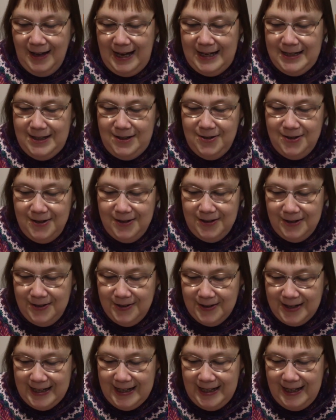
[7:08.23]
And
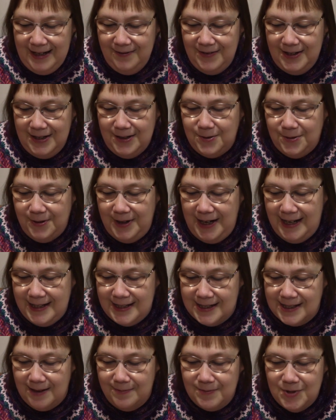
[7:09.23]
you can even
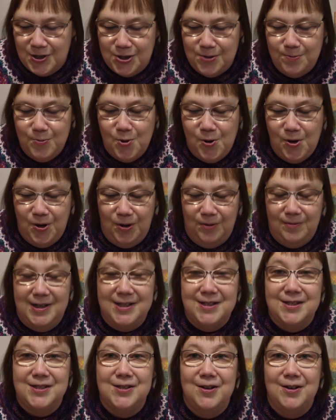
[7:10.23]
create some small ones.